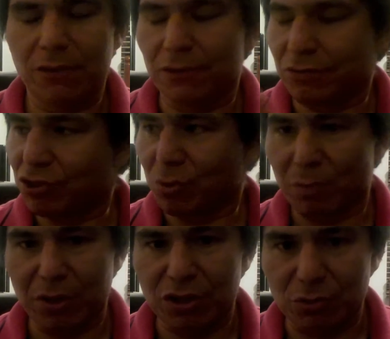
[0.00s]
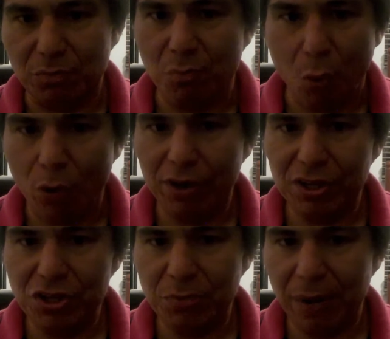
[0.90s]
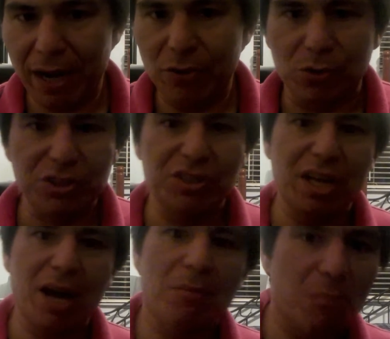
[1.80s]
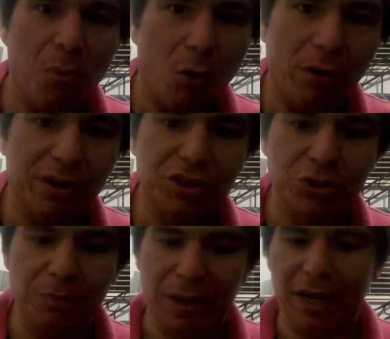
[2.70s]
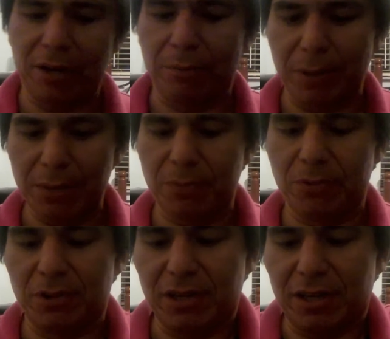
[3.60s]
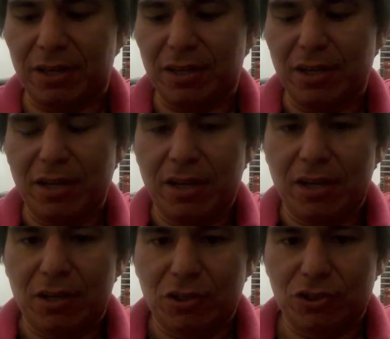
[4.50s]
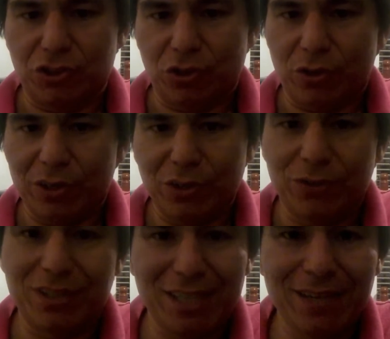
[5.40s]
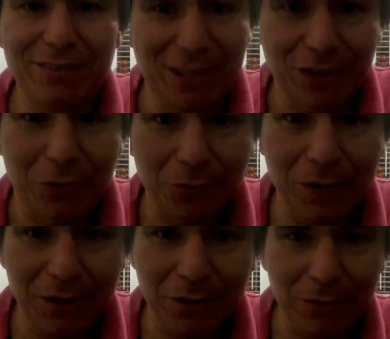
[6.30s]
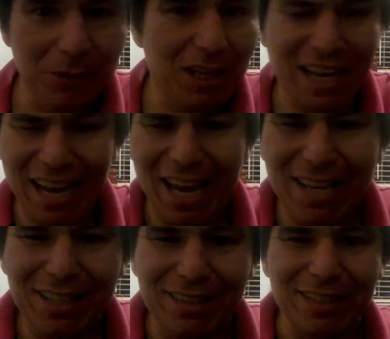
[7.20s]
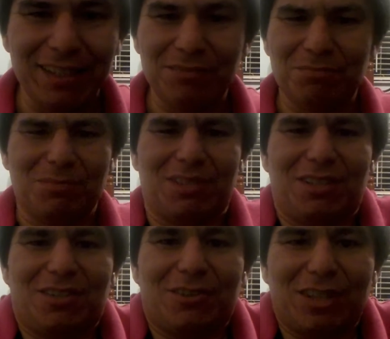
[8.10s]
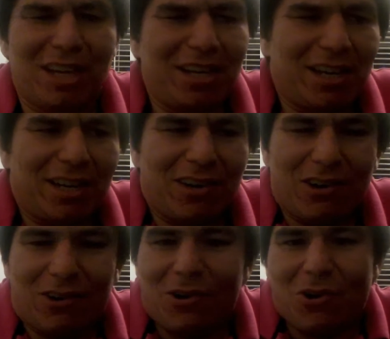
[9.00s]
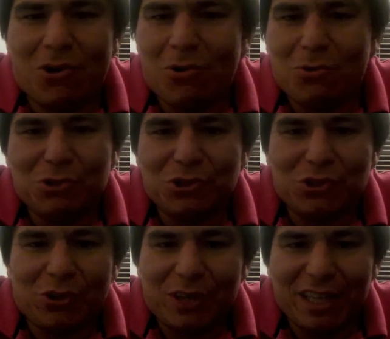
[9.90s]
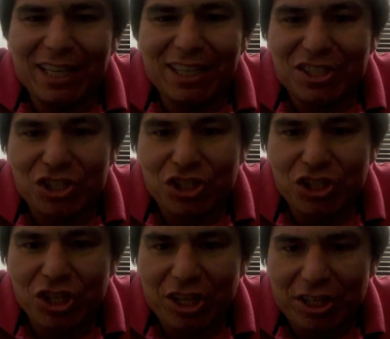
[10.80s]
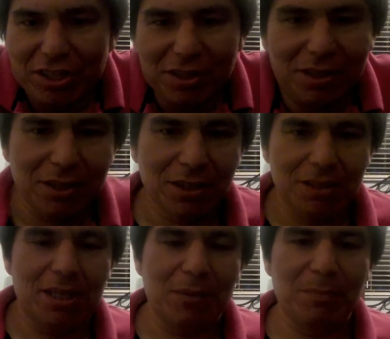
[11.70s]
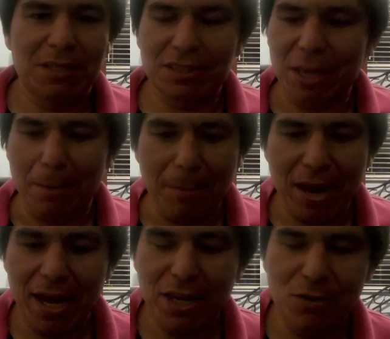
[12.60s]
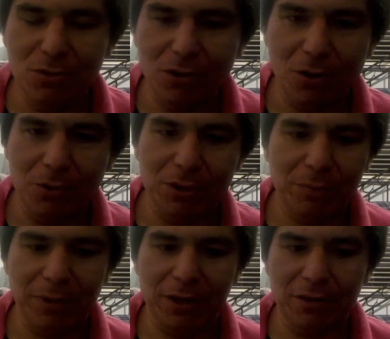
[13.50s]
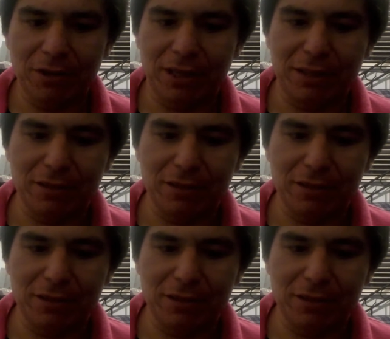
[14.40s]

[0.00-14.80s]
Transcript: if somebody's born in Japan or is not born in Japan, people gotta start in their TV career like anything, they gotta go start eating shit. That means they pay you low. They pay you like,